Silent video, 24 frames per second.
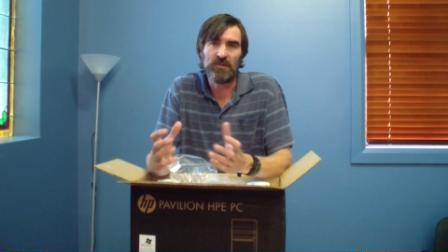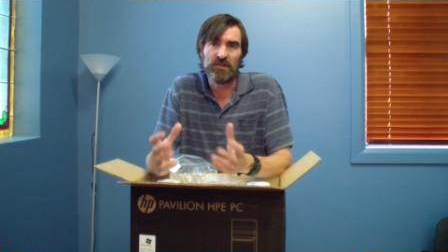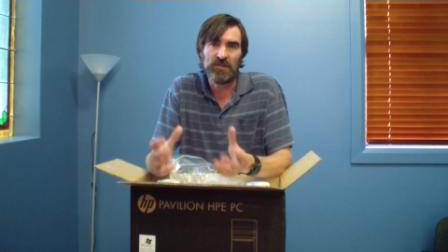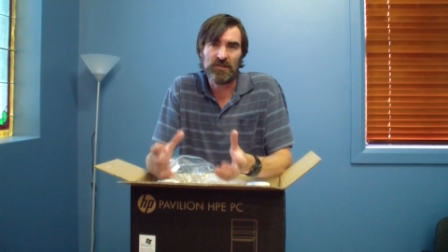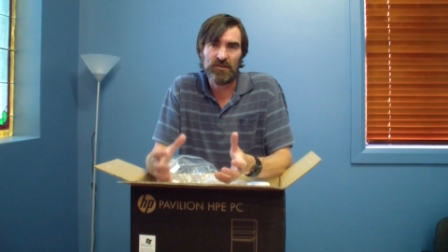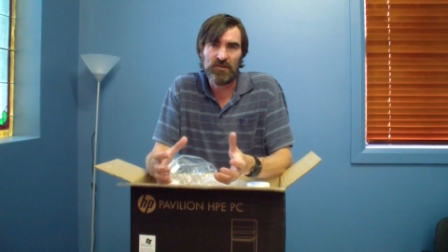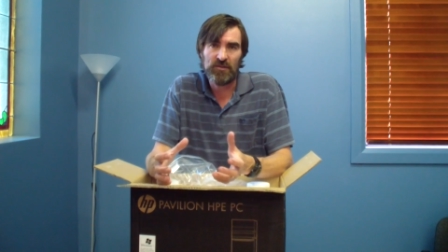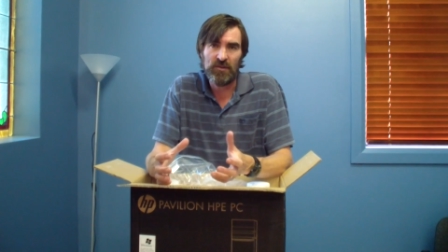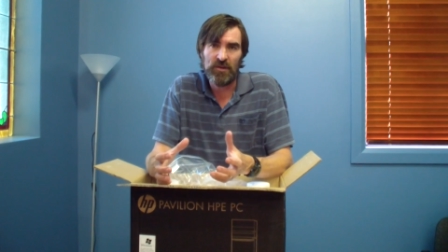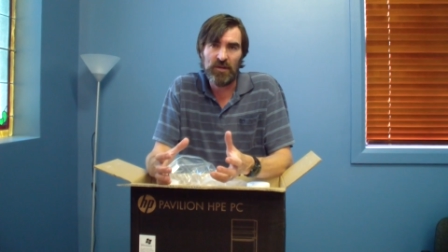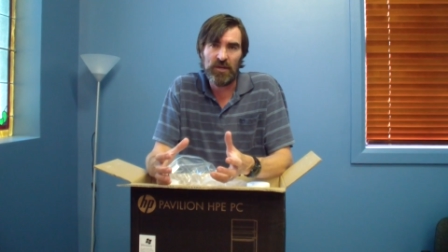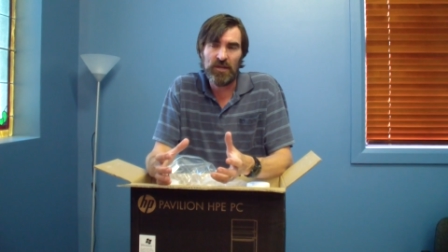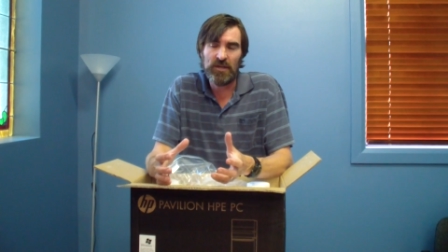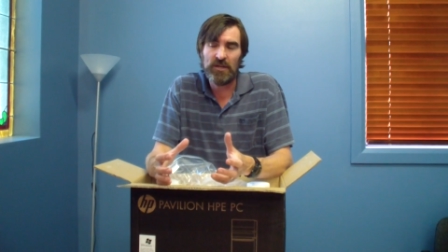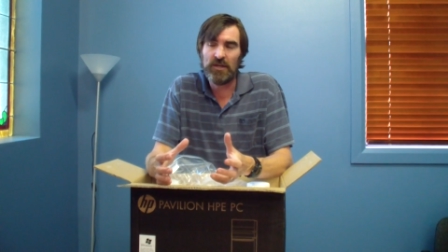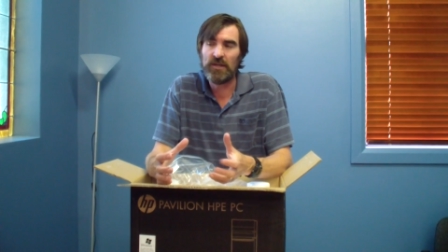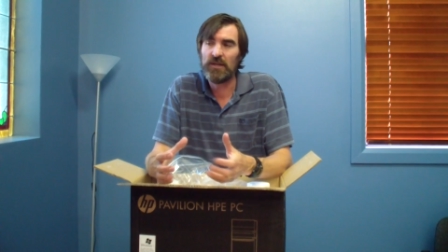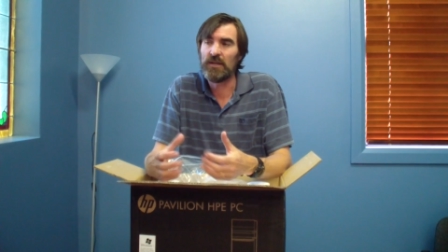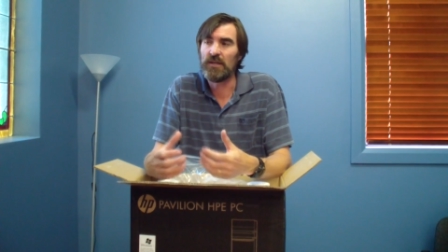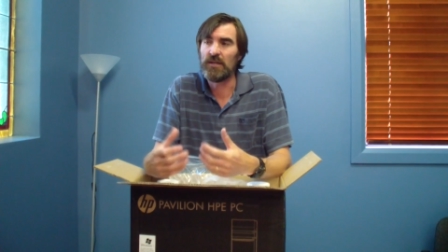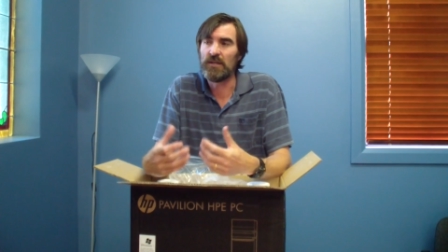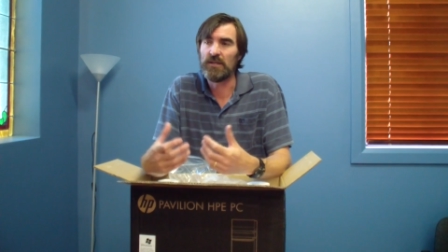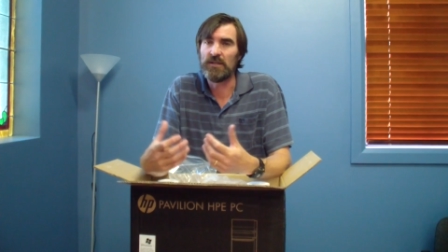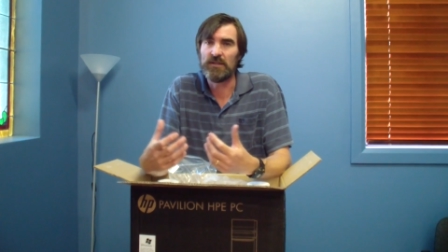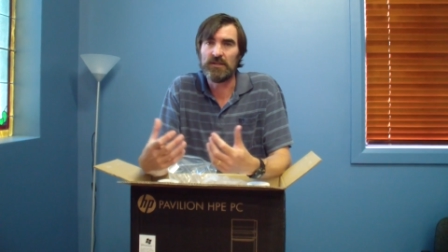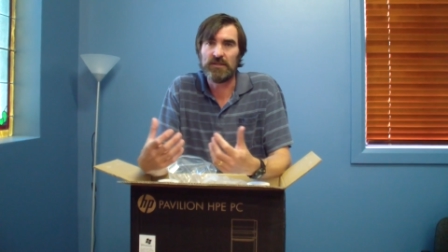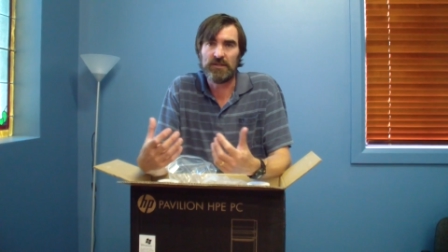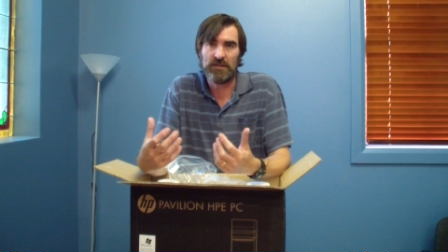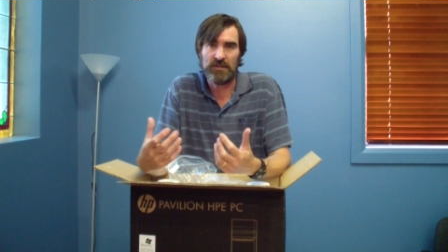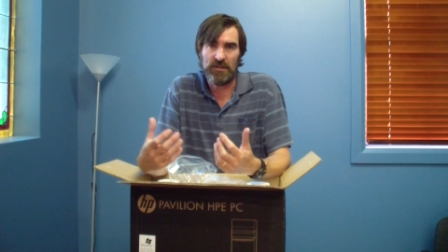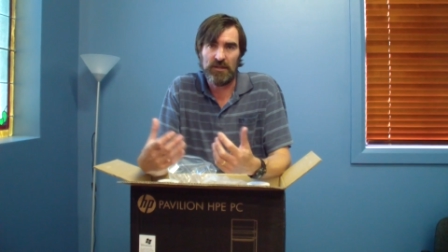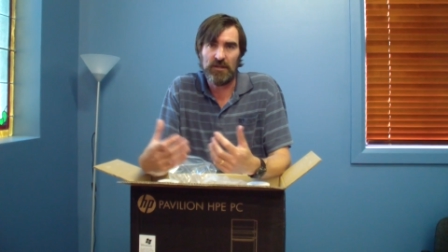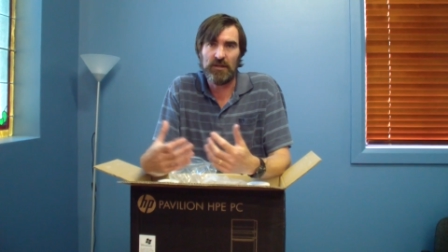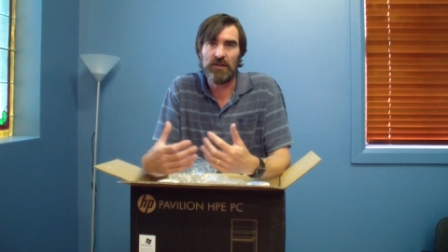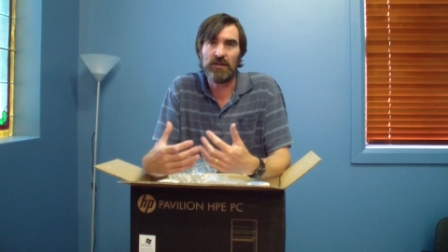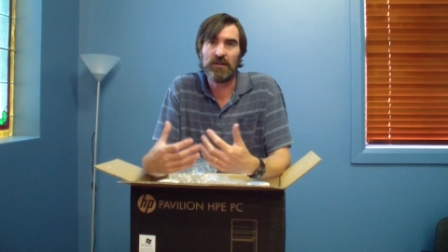the screen
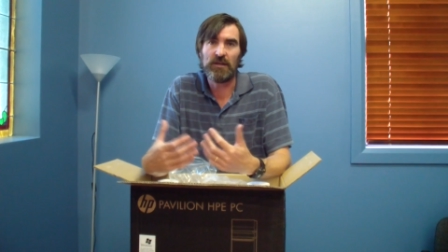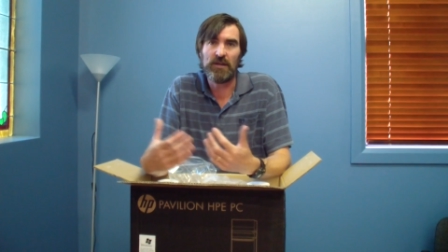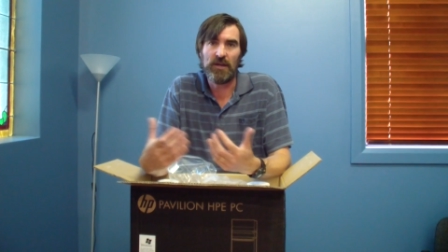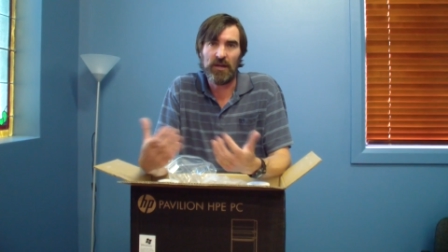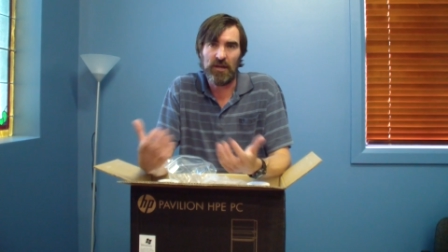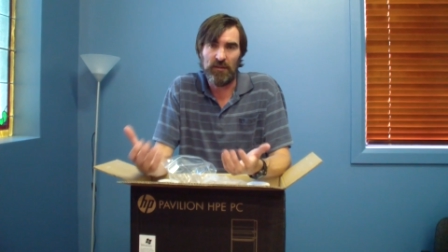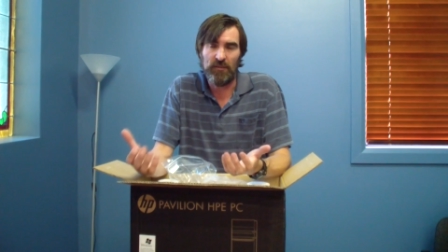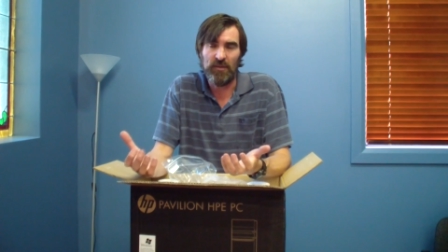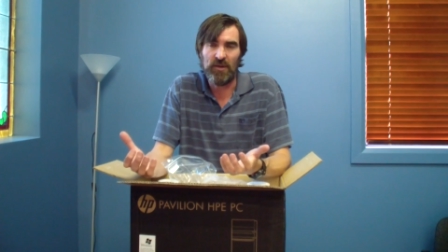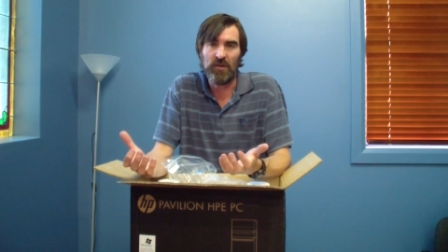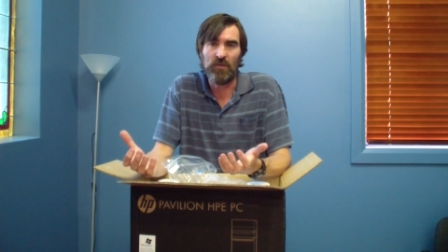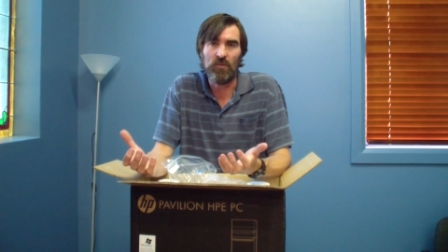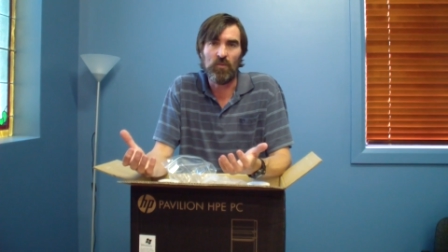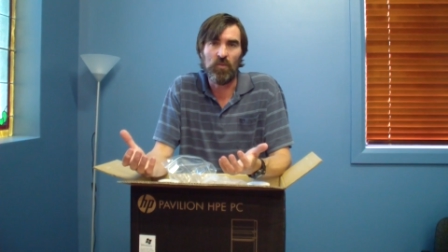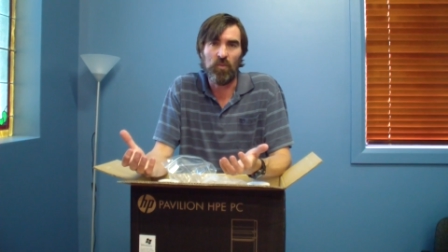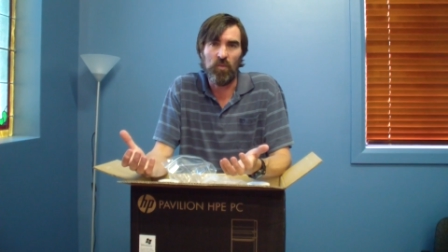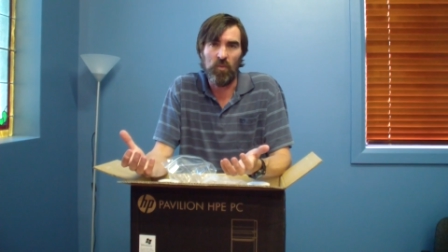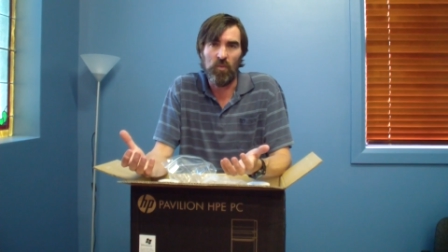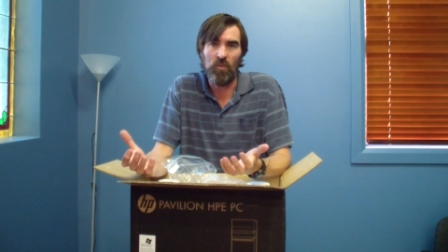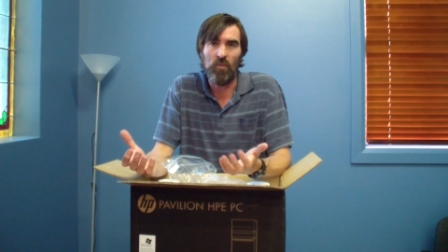is going to be